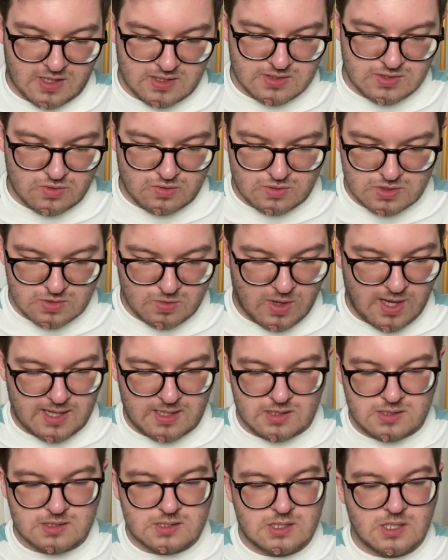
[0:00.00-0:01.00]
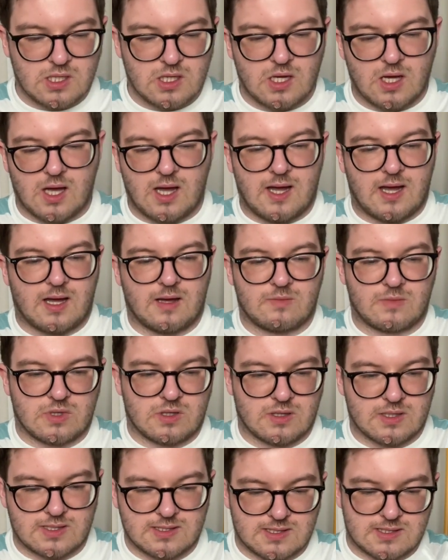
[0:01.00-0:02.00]
I saw as well.
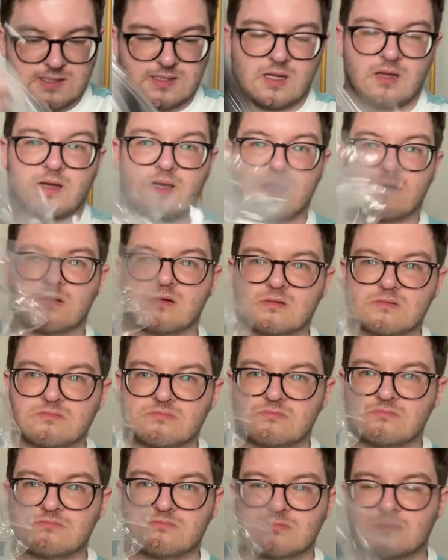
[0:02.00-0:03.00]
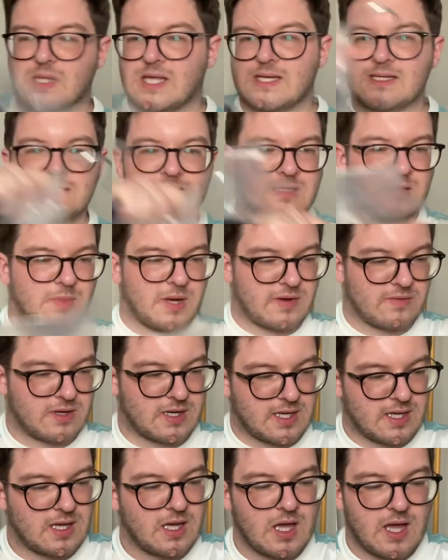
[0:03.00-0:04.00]
This is like this,
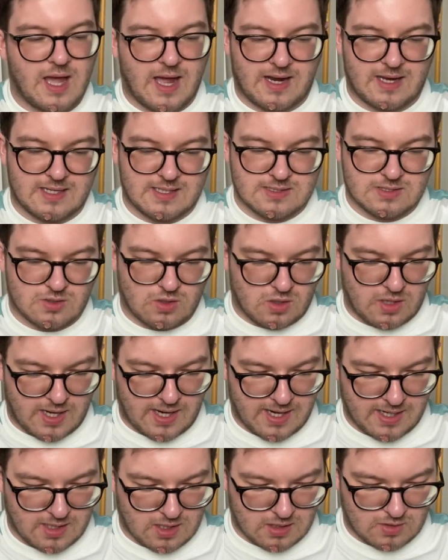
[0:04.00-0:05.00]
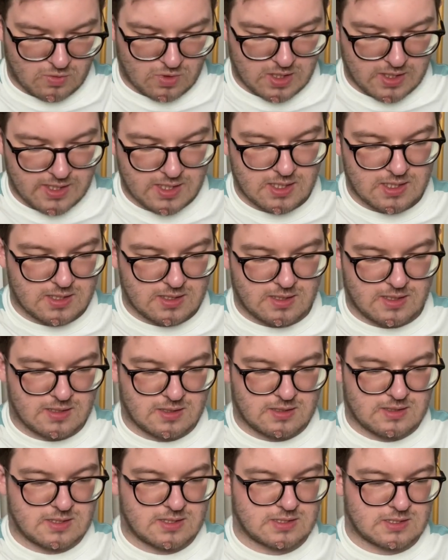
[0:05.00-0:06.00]
apparently, and it has got a hanger. Why?
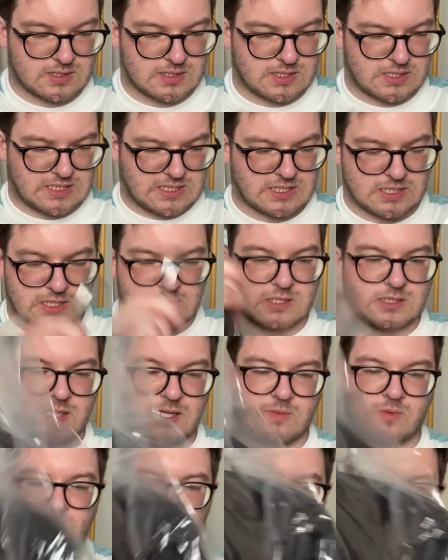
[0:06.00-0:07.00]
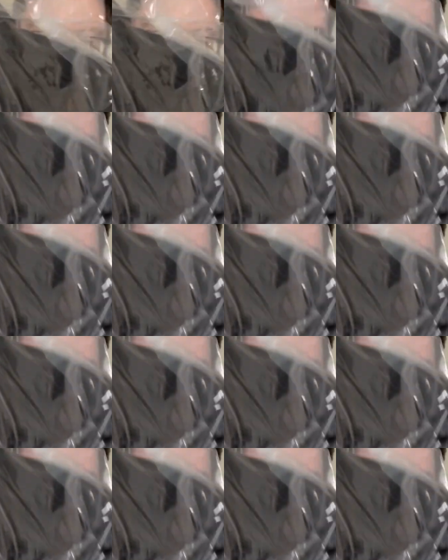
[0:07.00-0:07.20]
There we go.